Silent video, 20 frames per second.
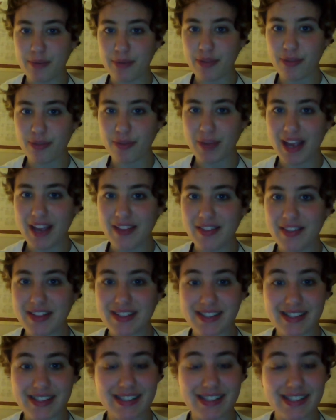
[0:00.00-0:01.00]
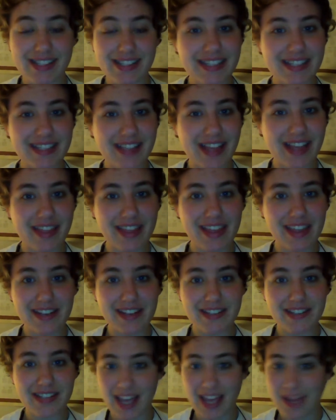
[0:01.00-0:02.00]
Number 3 on this list is
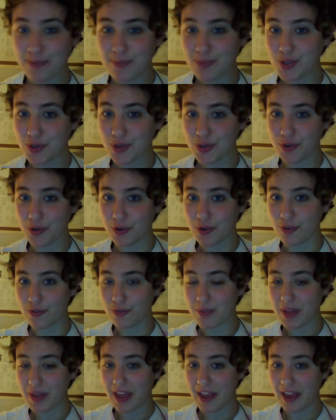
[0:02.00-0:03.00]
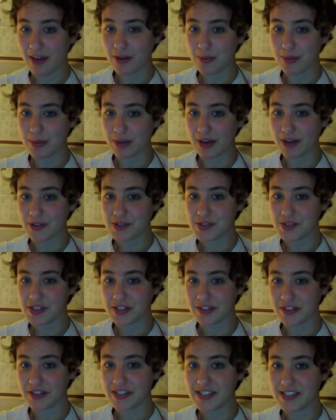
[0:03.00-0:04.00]
the Time Turner from the Harry Potter
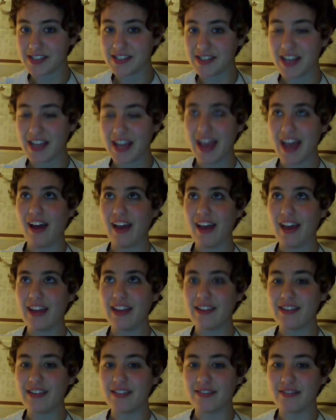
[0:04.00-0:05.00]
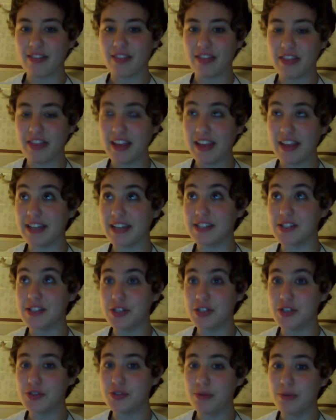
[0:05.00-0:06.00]
series. I think it's
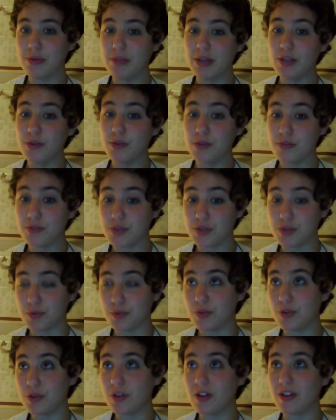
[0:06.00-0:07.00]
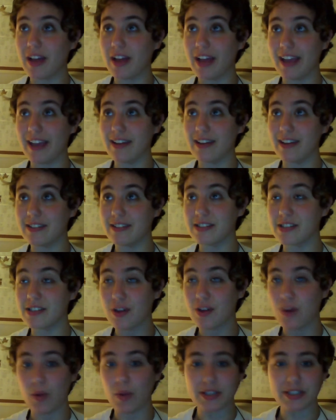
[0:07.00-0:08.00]
an extremely useful tool, and
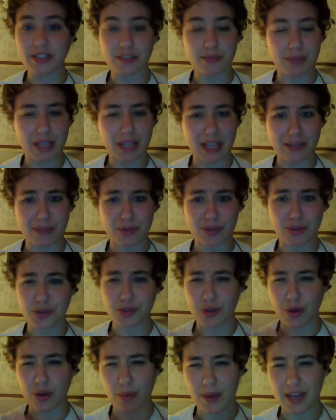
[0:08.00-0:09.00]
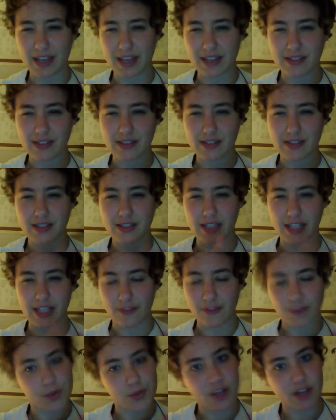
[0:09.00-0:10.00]
the whole idea of being able to go back and to
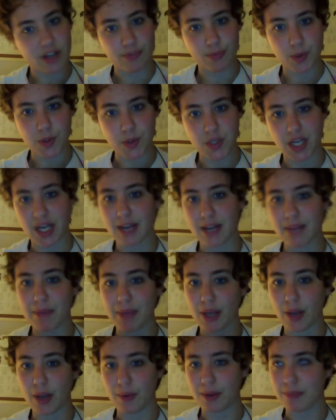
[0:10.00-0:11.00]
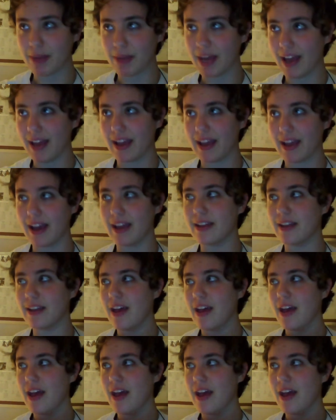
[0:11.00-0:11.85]
give yourself more time by going back.